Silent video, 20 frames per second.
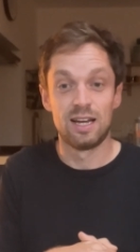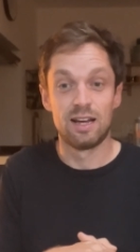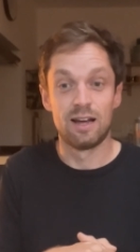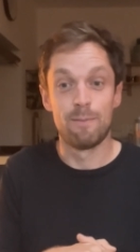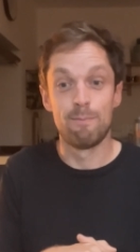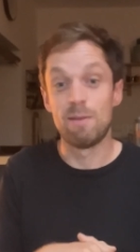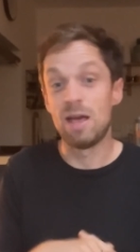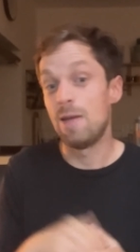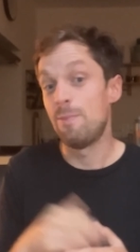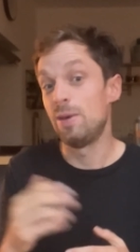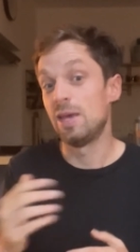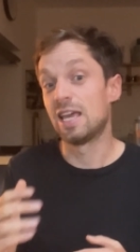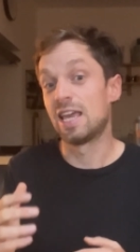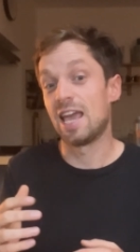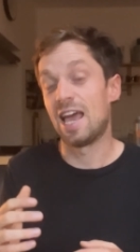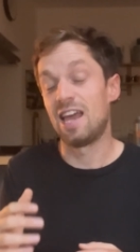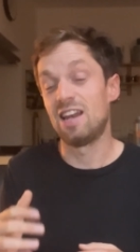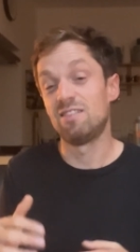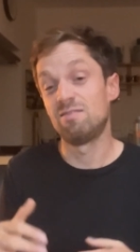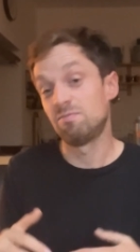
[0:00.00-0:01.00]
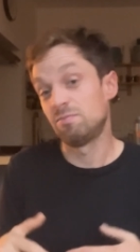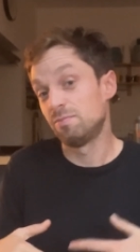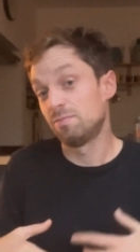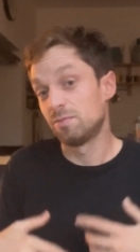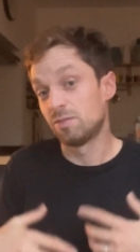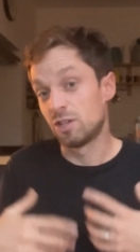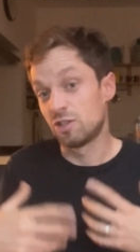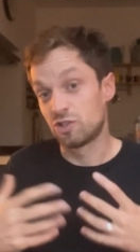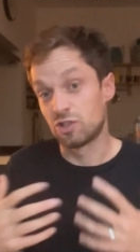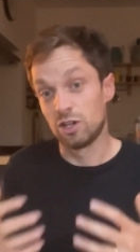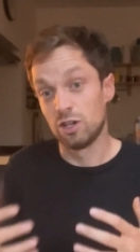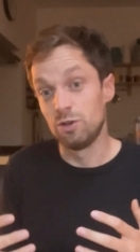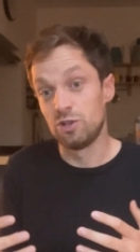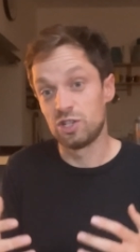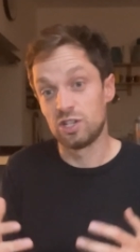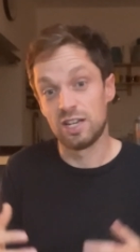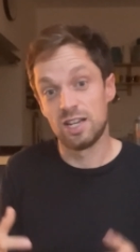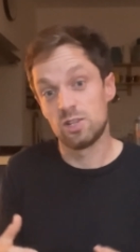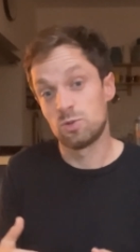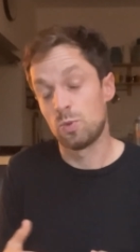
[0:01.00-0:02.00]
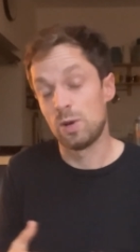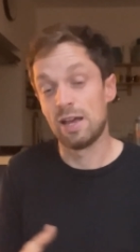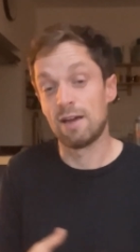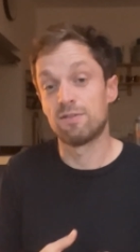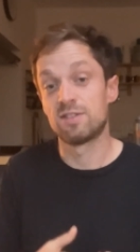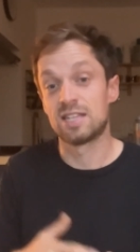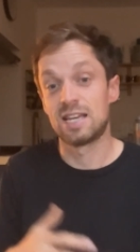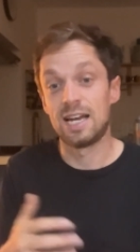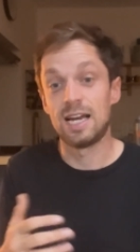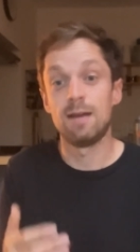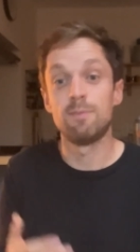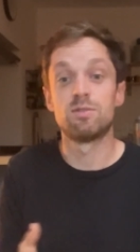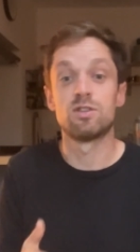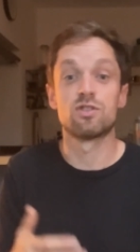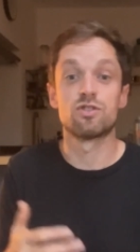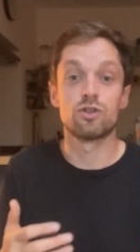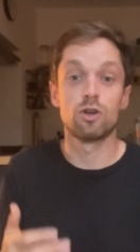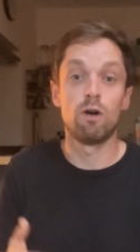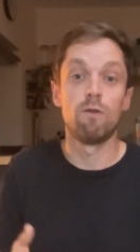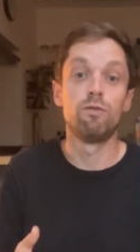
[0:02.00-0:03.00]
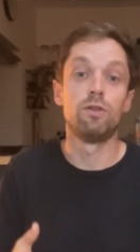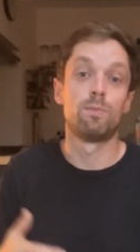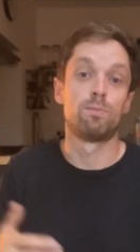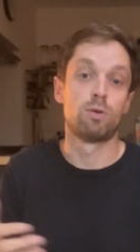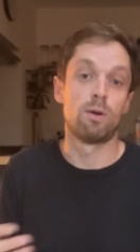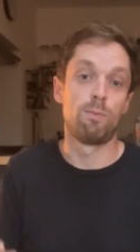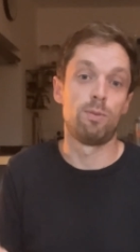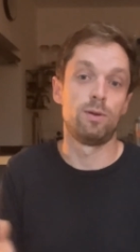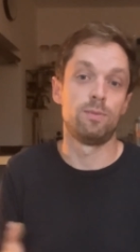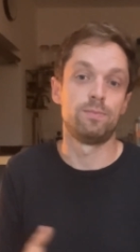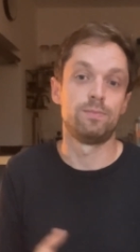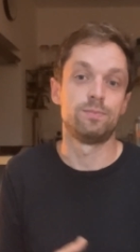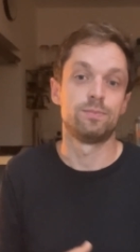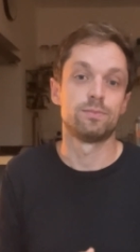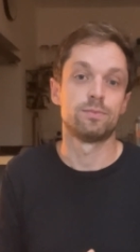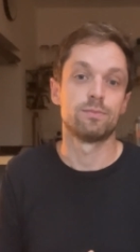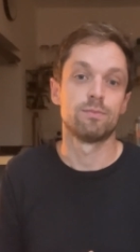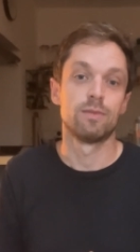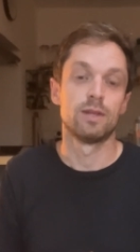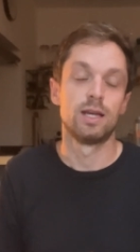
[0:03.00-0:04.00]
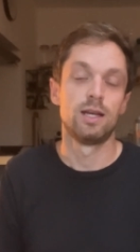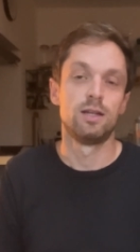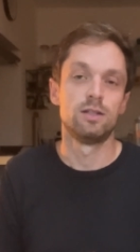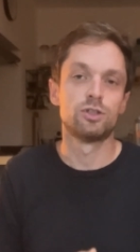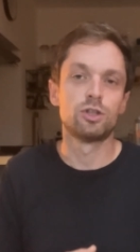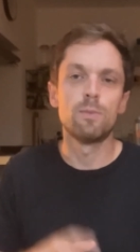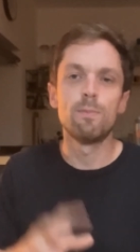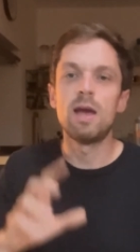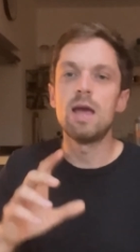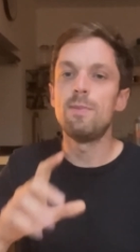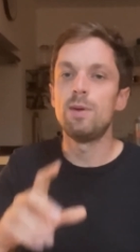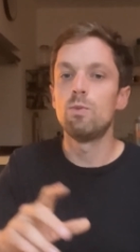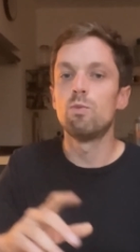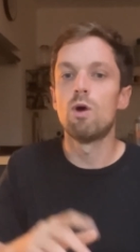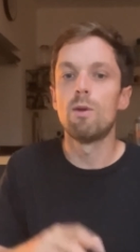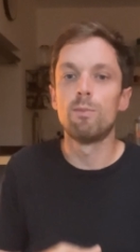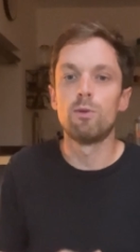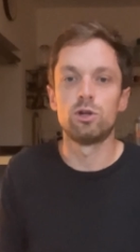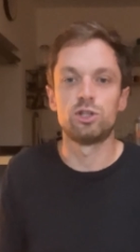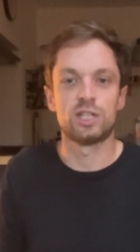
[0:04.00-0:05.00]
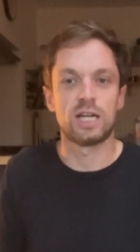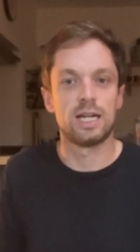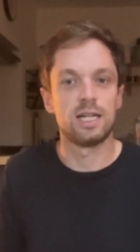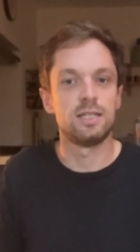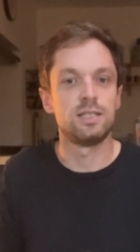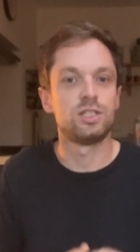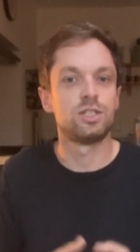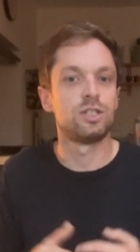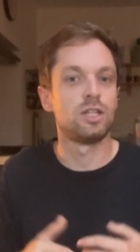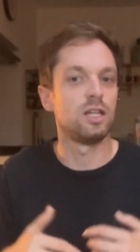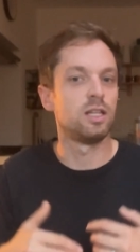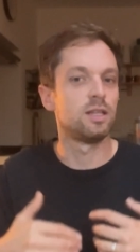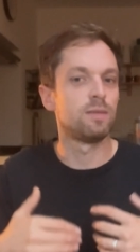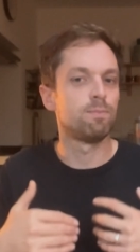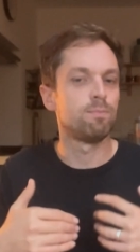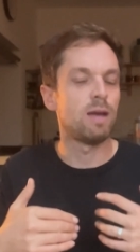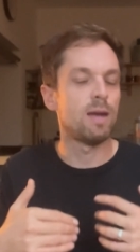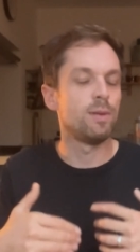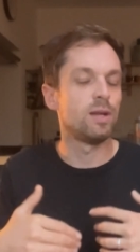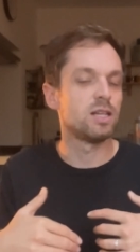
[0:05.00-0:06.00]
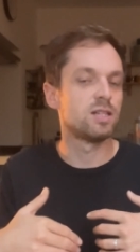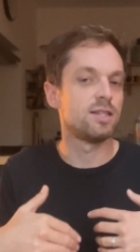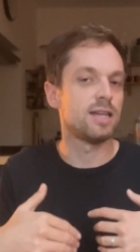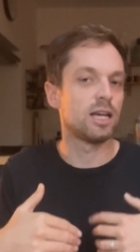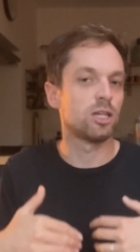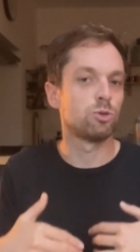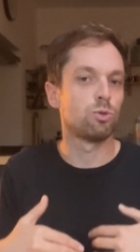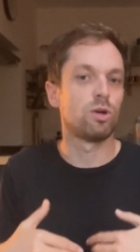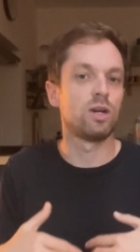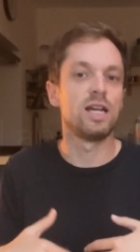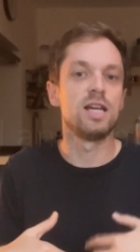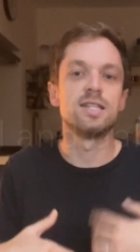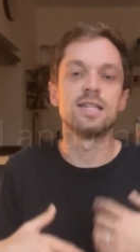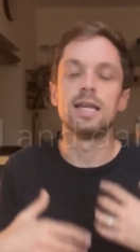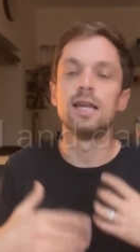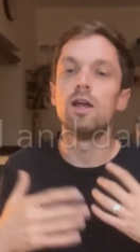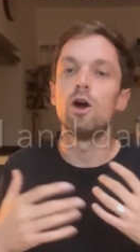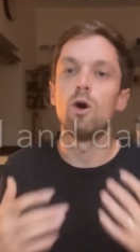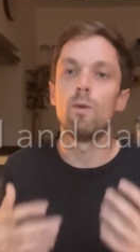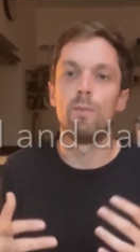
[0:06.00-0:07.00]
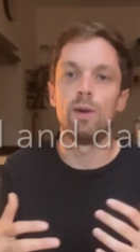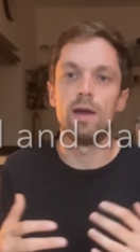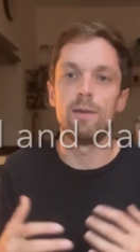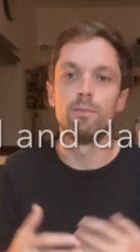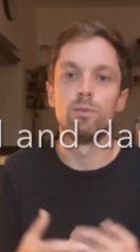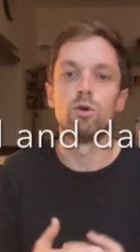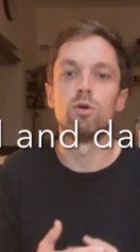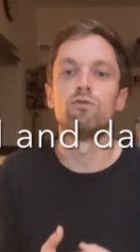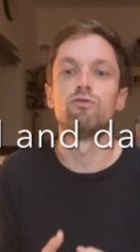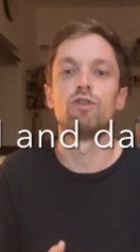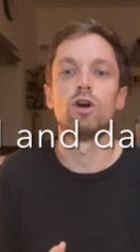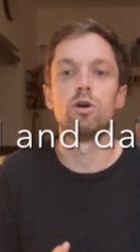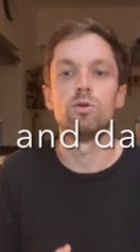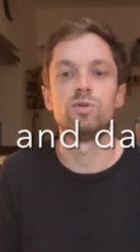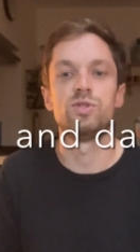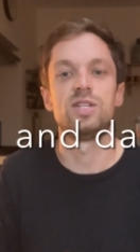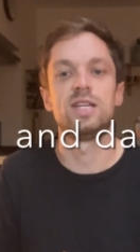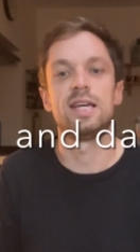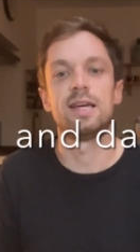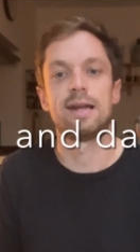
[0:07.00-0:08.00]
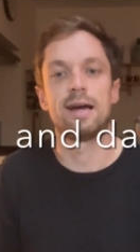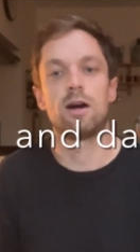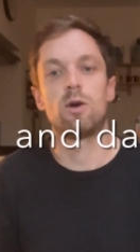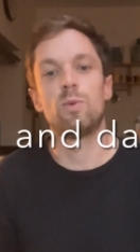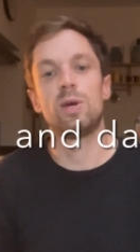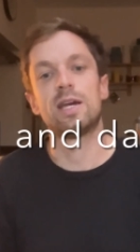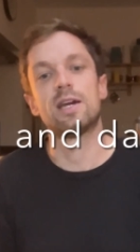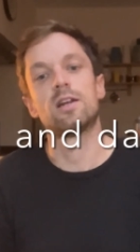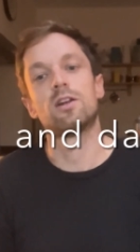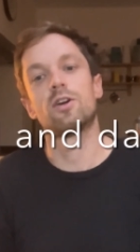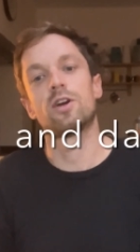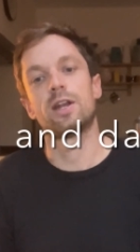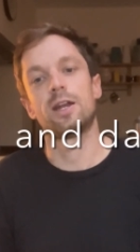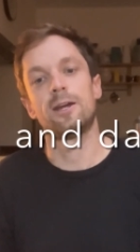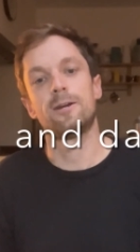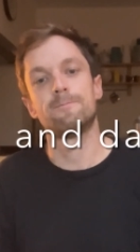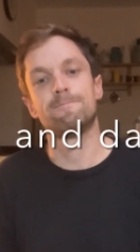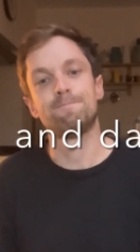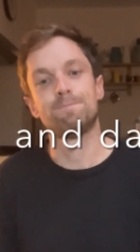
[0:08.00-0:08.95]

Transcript: And maybe again, the solution is we have time to solve the problem. So maybe one more challenge, that maybe this next one is a little bit more rosy in how we could look at it.